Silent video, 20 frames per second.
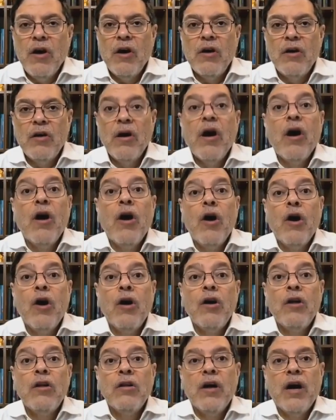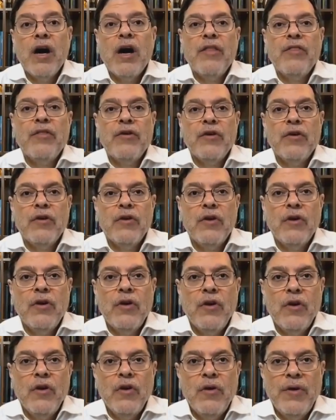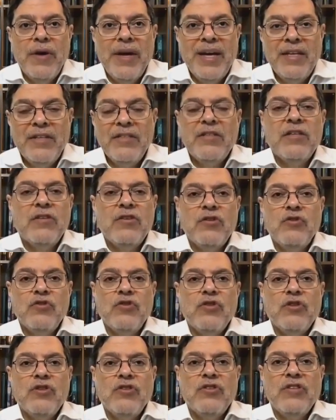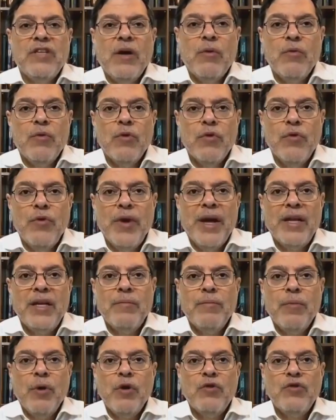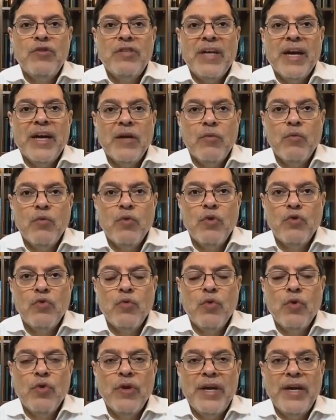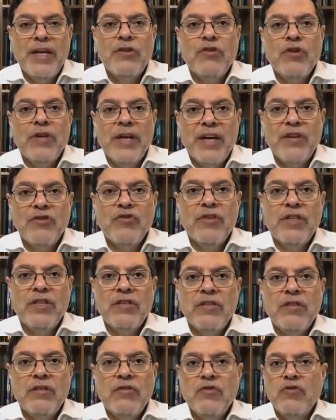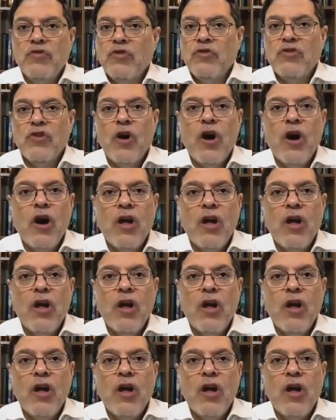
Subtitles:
other institutions that were created post-Second World War, international institutions.